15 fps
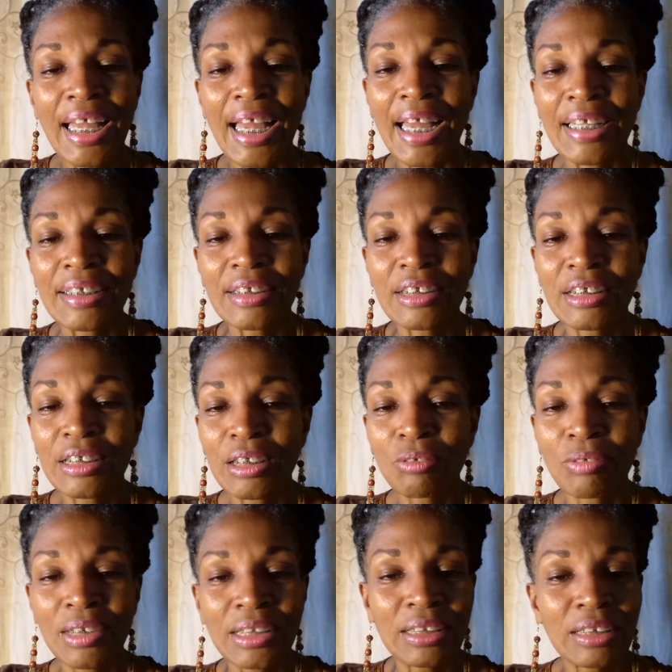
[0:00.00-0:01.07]
and she
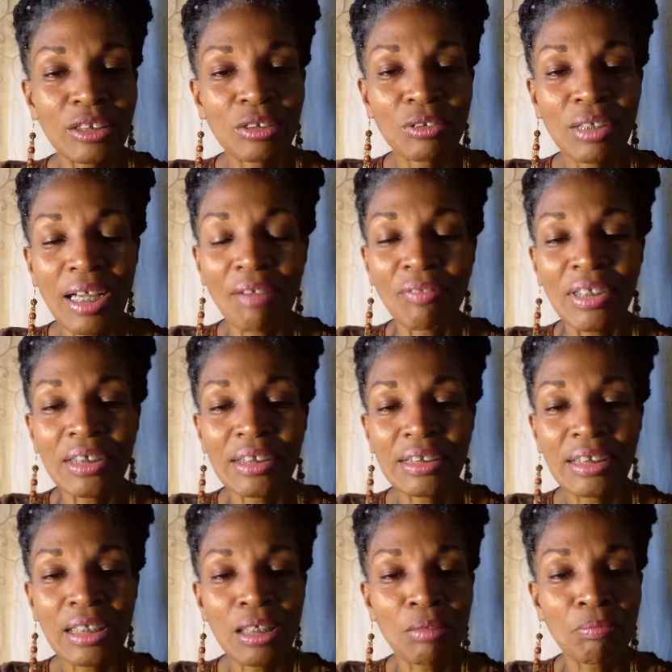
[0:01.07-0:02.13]
was having the
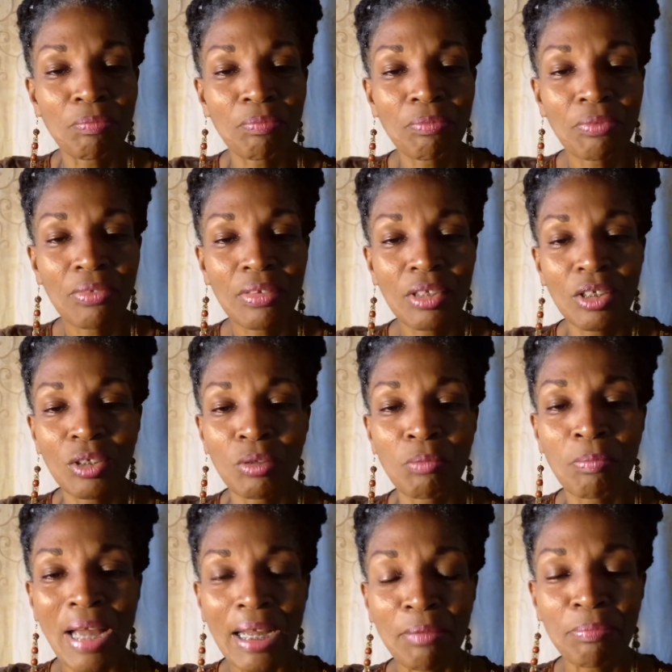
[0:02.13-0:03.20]
same
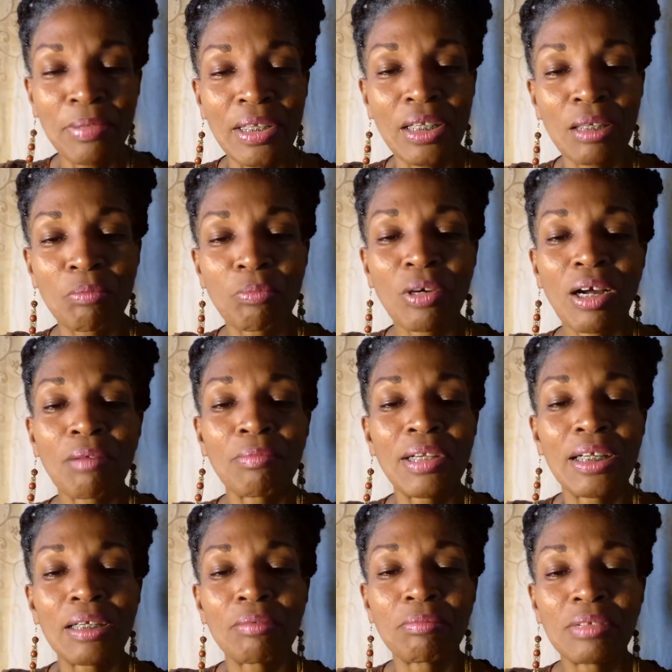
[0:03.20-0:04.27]
back pain
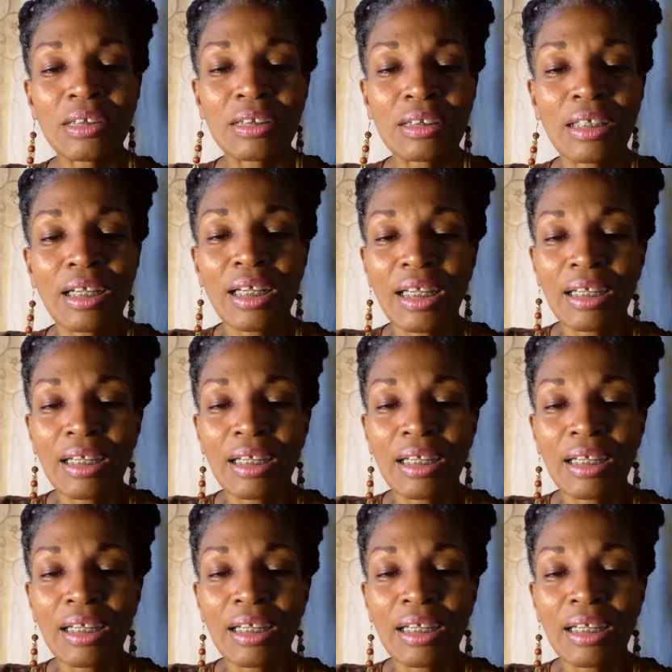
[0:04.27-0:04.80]
problems,